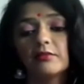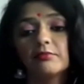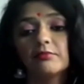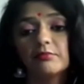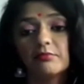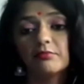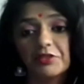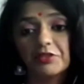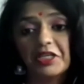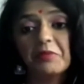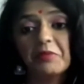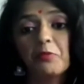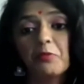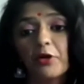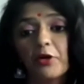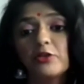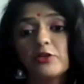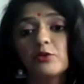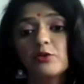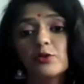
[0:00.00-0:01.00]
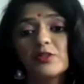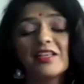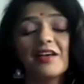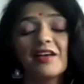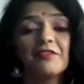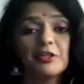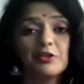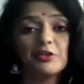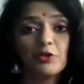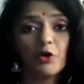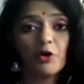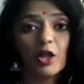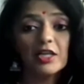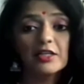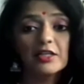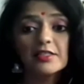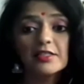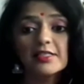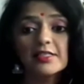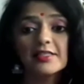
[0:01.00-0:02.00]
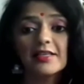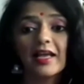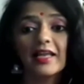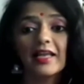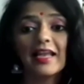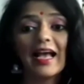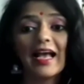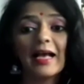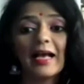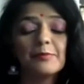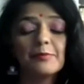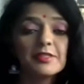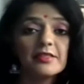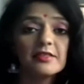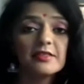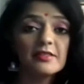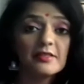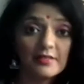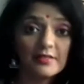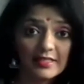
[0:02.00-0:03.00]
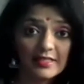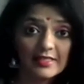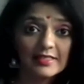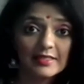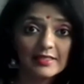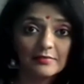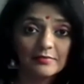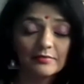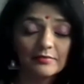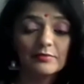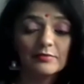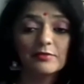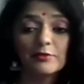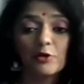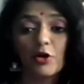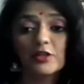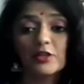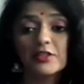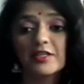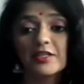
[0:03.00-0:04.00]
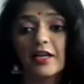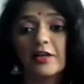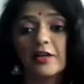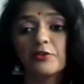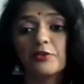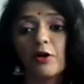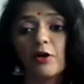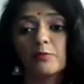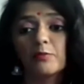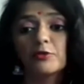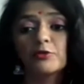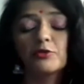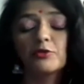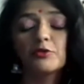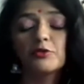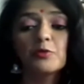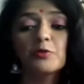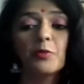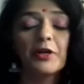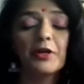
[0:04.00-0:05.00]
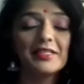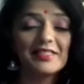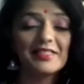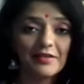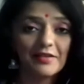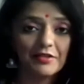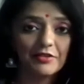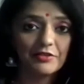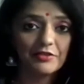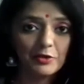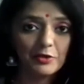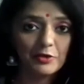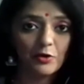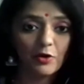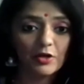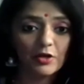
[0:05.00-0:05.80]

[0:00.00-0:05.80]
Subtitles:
$3.27, and absenteeism cost had dropped to $2.73.